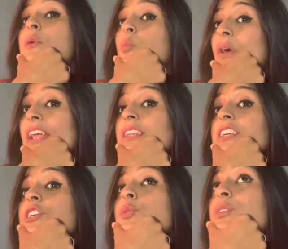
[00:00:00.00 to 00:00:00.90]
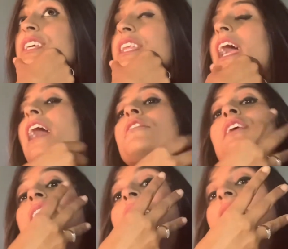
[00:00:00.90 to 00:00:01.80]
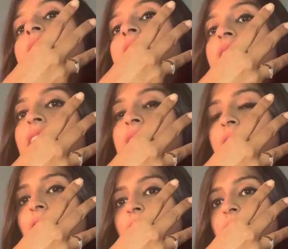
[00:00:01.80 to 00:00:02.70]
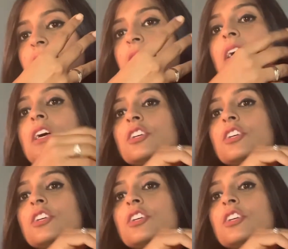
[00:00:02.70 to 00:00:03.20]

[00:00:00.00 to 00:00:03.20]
Well, you can have at least 3 colors.